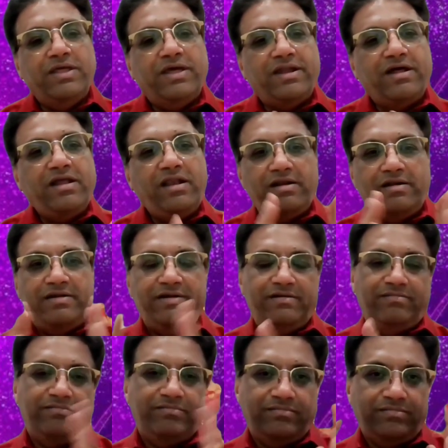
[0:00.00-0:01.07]
There are
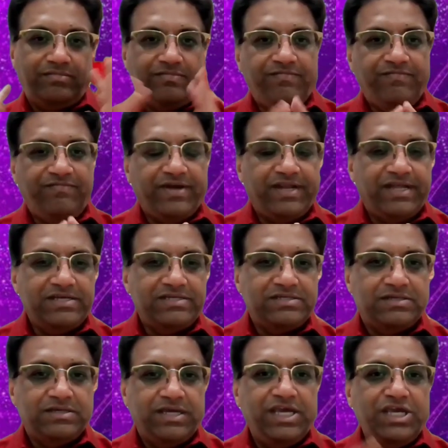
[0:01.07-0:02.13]

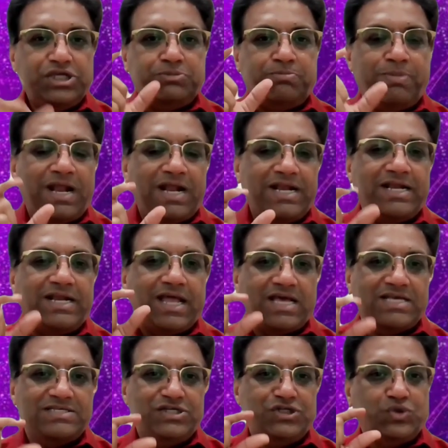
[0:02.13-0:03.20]
various, each planet
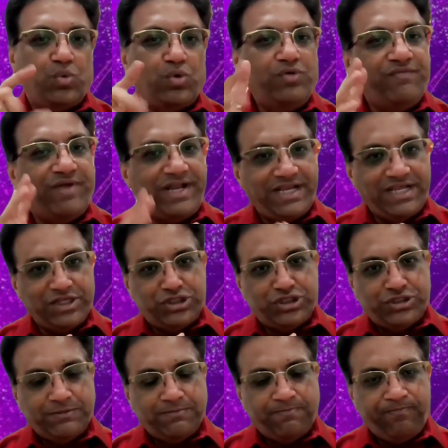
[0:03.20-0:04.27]
has its own
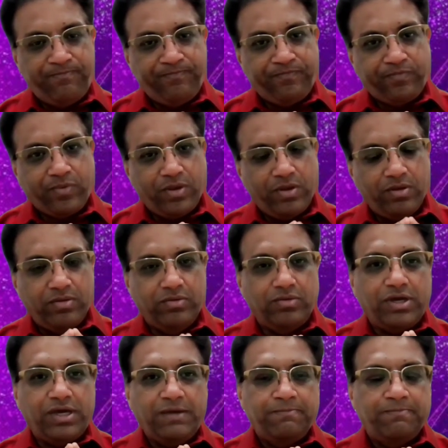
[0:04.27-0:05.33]
weightage.
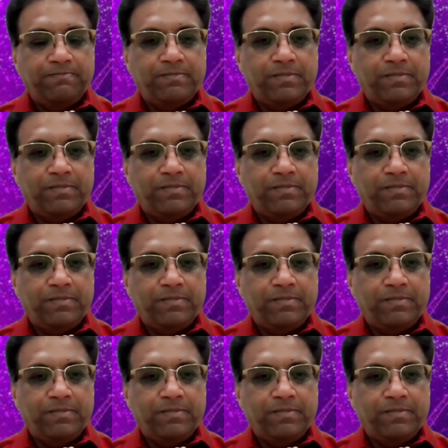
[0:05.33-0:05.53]
Okay.